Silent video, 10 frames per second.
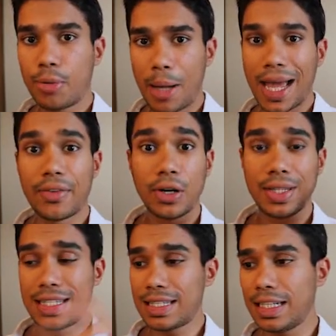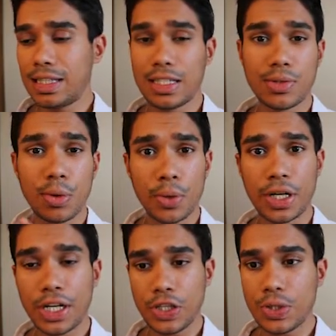our background, this is what we're
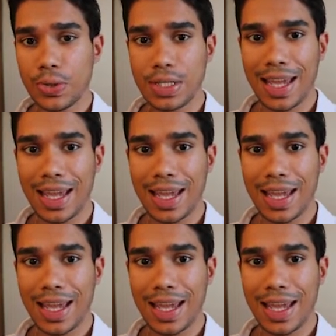gonna use,